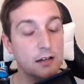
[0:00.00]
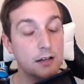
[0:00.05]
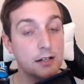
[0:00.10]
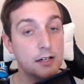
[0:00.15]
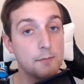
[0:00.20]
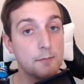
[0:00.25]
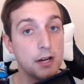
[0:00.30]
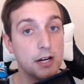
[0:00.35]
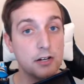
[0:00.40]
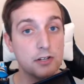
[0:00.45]

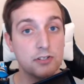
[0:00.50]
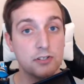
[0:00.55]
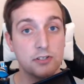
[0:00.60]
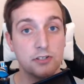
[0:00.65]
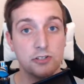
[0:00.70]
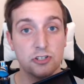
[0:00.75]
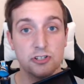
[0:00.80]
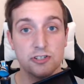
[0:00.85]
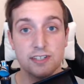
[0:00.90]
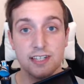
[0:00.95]
compared to
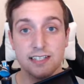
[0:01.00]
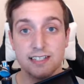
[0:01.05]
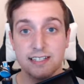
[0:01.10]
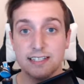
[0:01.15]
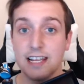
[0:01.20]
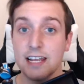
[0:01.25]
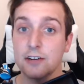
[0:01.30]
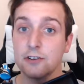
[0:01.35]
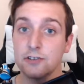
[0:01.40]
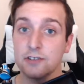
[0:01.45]
just the
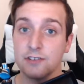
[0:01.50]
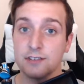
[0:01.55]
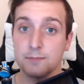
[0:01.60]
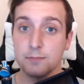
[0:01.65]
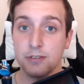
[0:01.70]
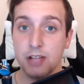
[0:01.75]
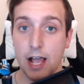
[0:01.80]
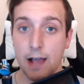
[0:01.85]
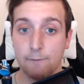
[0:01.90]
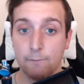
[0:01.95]
standard
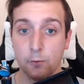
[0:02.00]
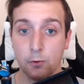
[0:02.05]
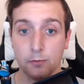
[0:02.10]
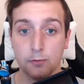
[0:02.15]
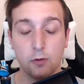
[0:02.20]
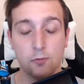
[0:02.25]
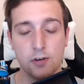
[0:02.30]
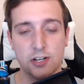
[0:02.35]
platformer,